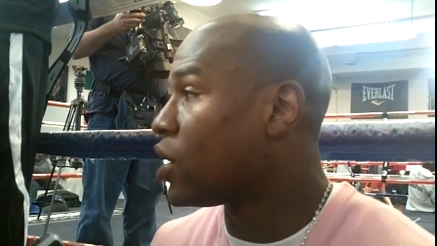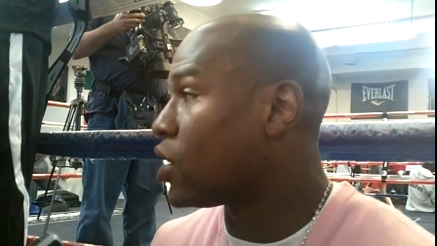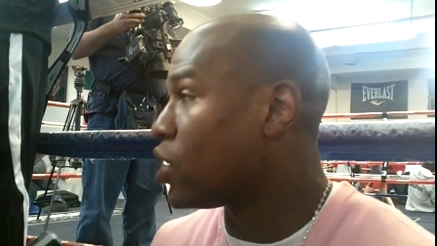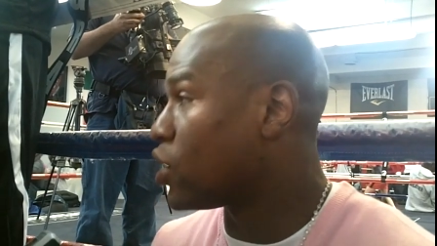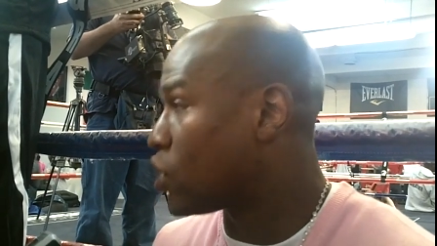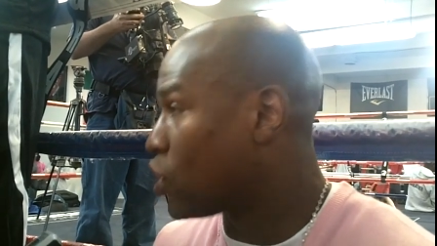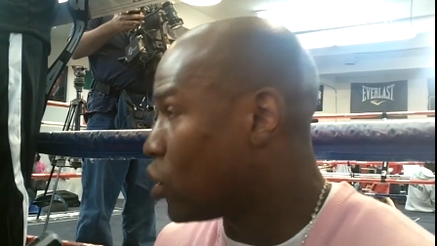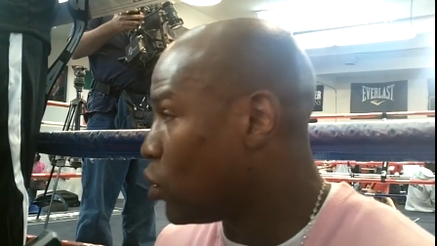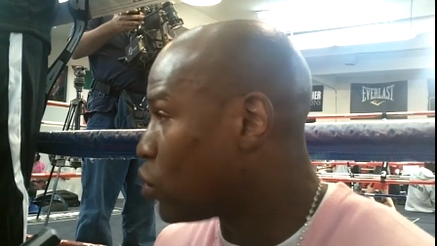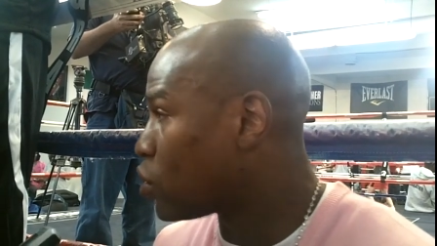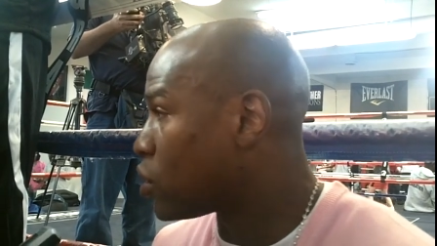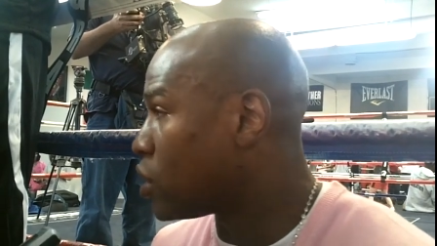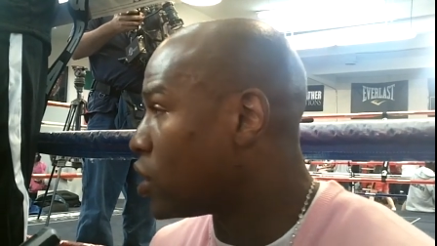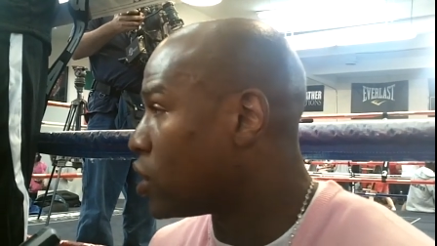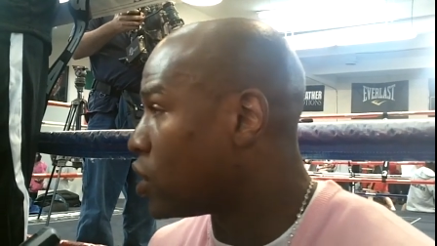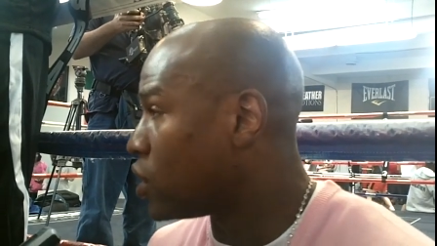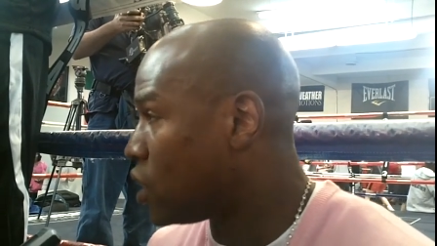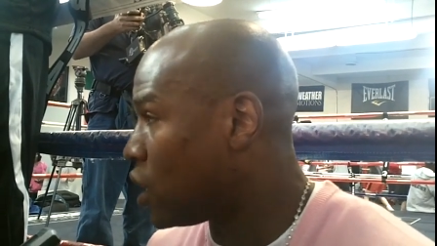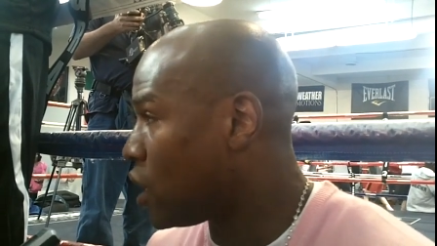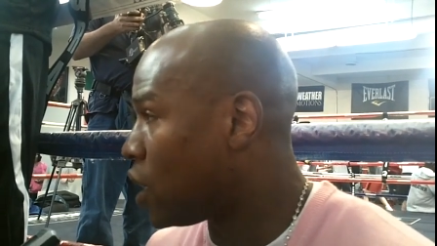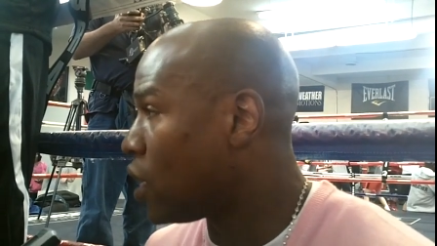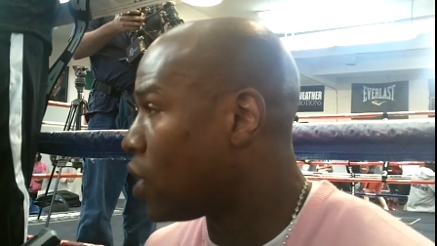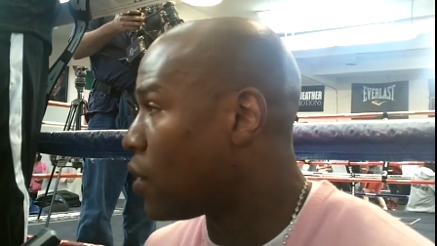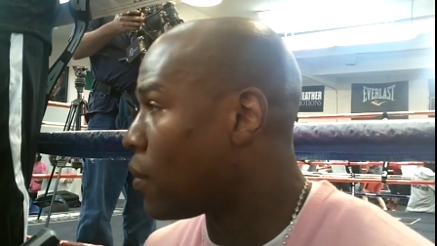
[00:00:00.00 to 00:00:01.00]
to Susan
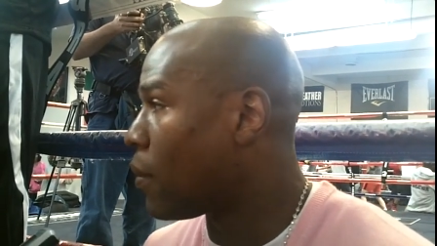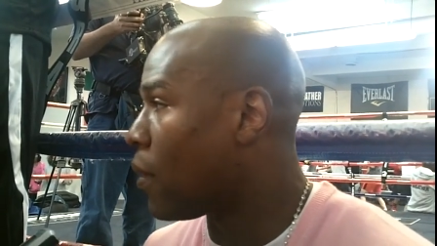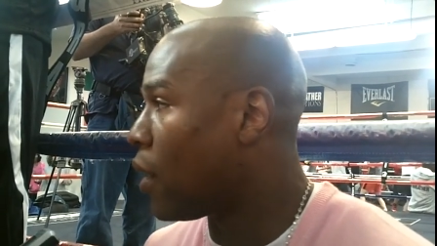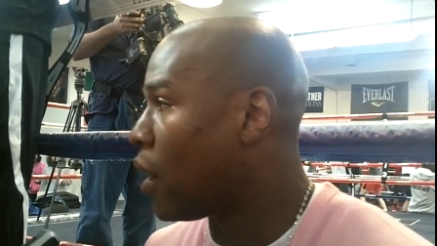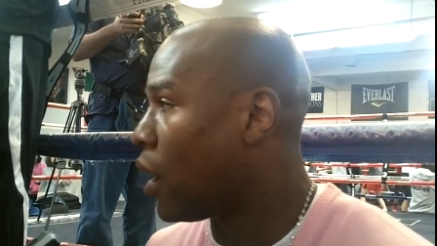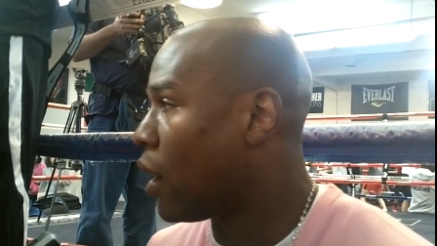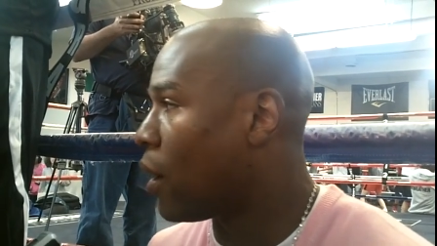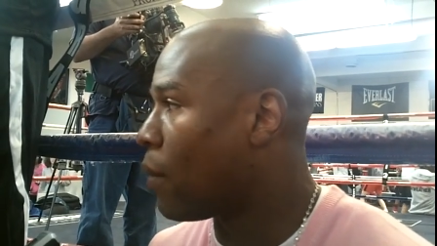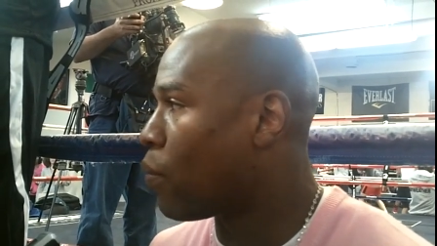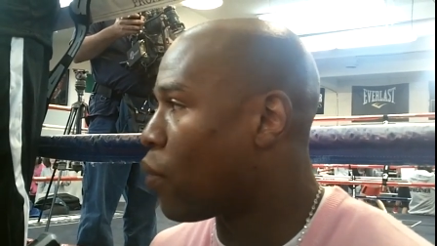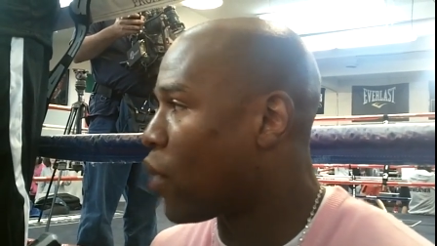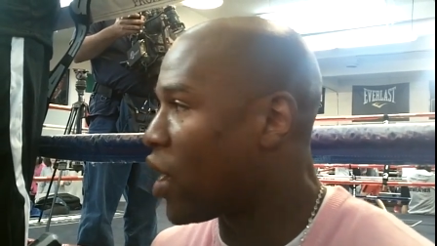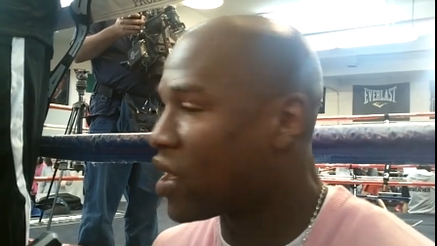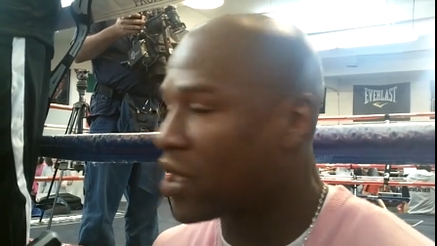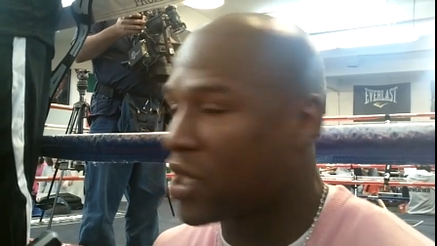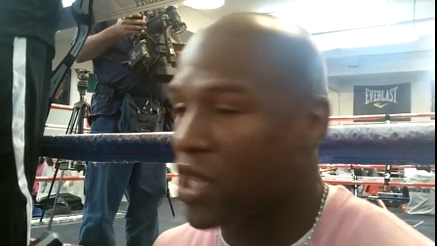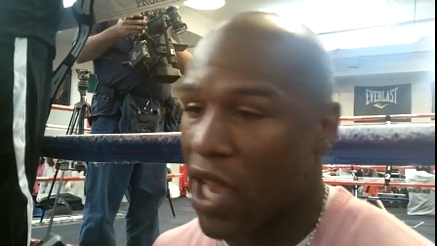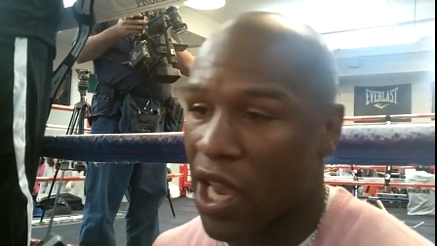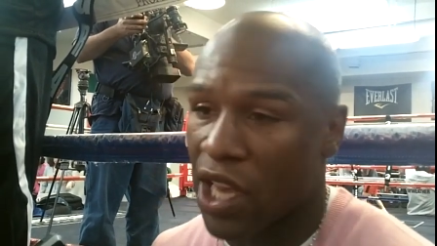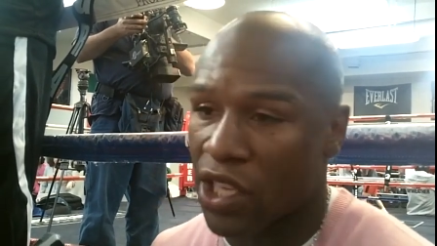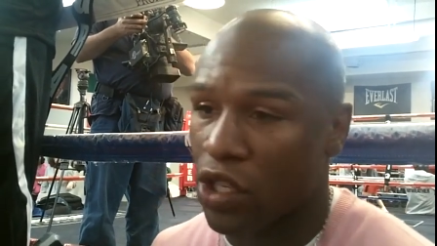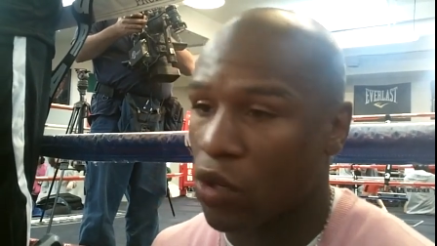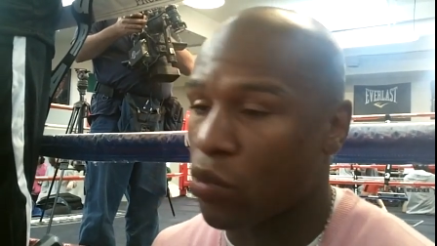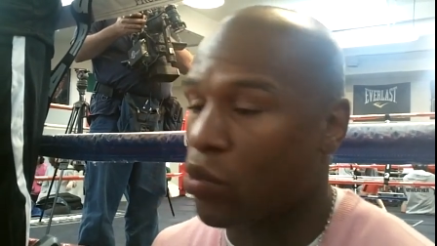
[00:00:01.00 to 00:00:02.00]
G. Breast
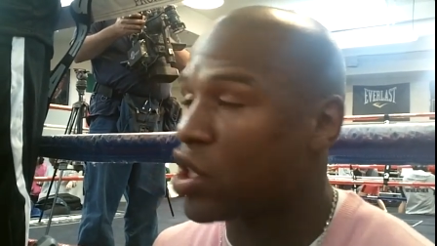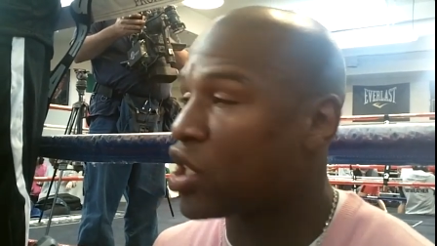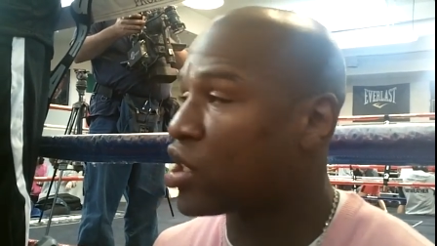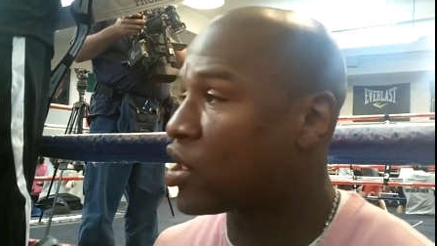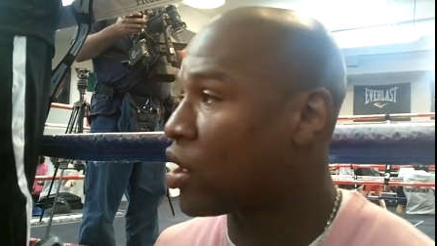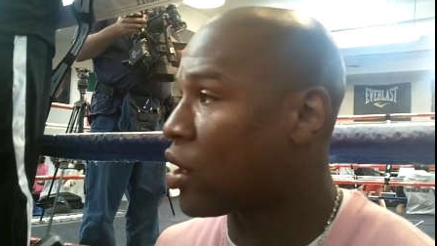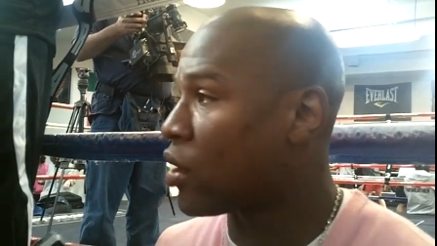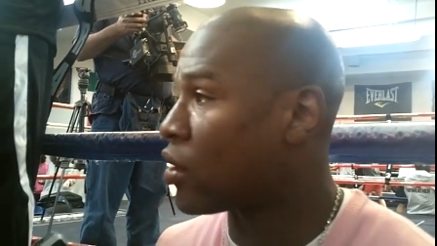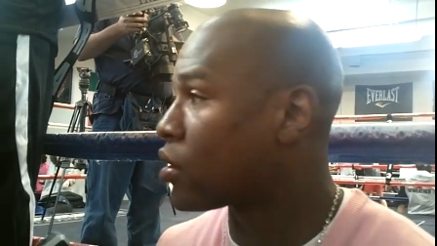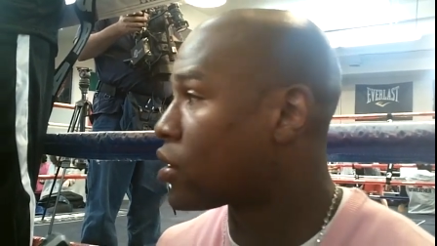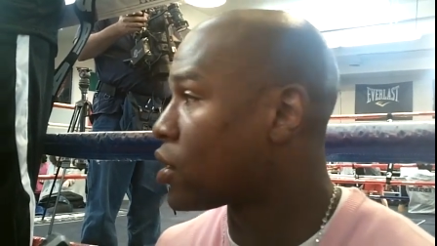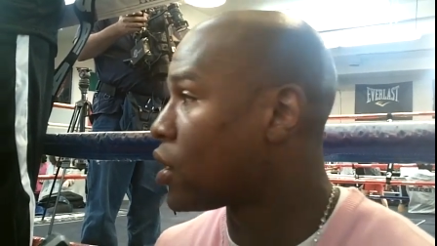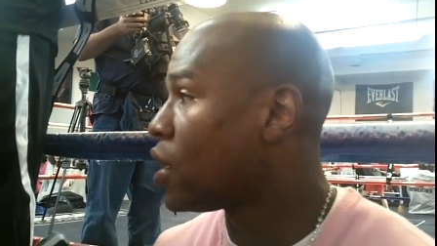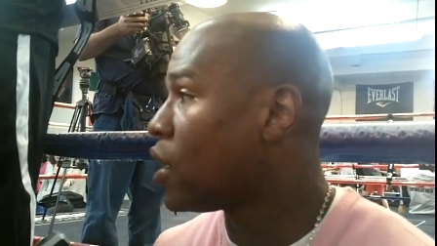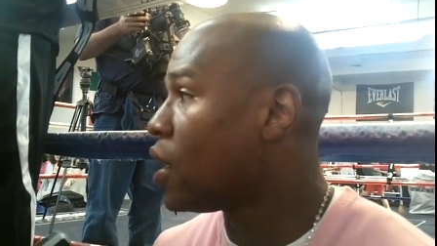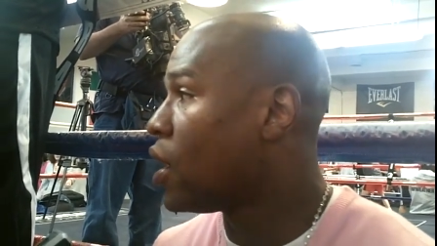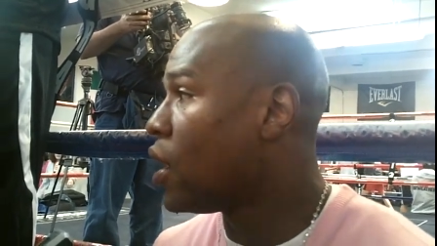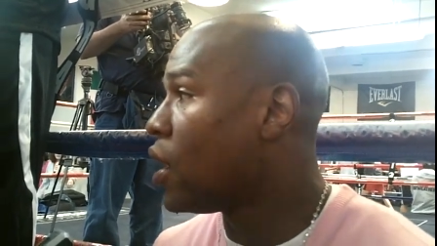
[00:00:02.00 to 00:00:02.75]
Cancer Research.